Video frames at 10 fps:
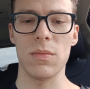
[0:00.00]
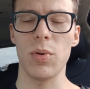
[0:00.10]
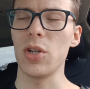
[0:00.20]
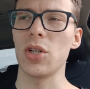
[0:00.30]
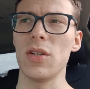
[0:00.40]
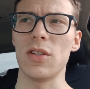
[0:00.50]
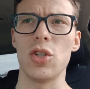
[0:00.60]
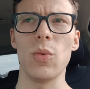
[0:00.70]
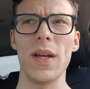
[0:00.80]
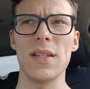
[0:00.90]
pretty sure he's a
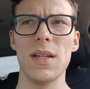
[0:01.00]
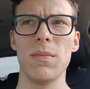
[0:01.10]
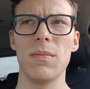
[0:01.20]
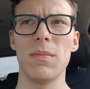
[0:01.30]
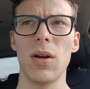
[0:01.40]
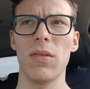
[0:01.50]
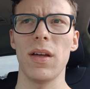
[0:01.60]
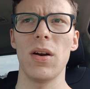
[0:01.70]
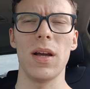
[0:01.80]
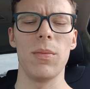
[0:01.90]
218
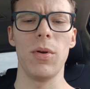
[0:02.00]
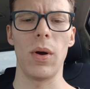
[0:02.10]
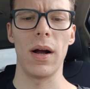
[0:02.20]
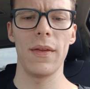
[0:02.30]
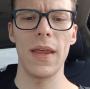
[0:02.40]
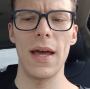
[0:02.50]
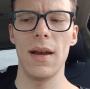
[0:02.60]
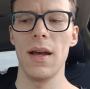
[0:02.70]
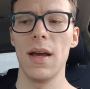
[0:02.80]
marathoner. I could be wrong on that.